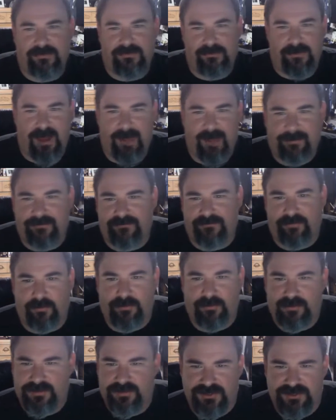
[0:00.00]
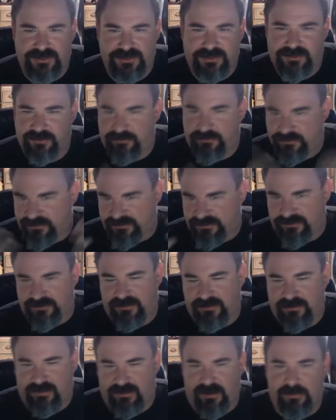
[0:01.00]
mopping floors, she's still
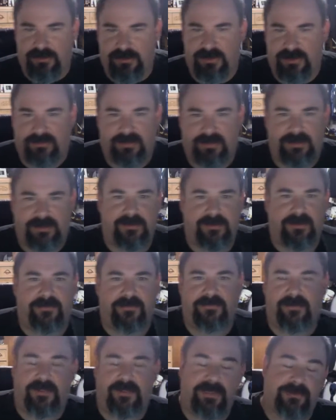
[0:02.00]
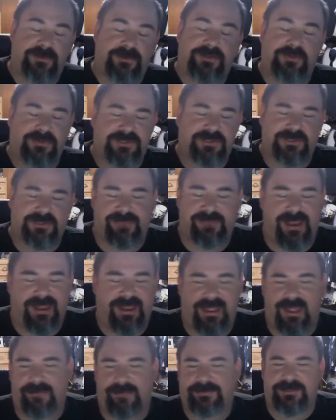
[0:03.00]
just glowingly beautiful. And then when of course she's made
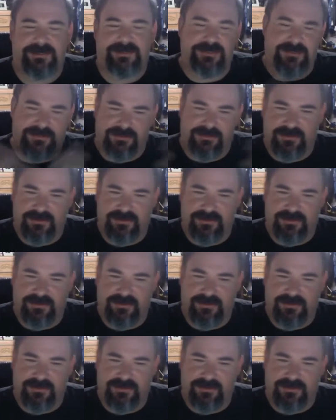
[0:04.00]
up, she's just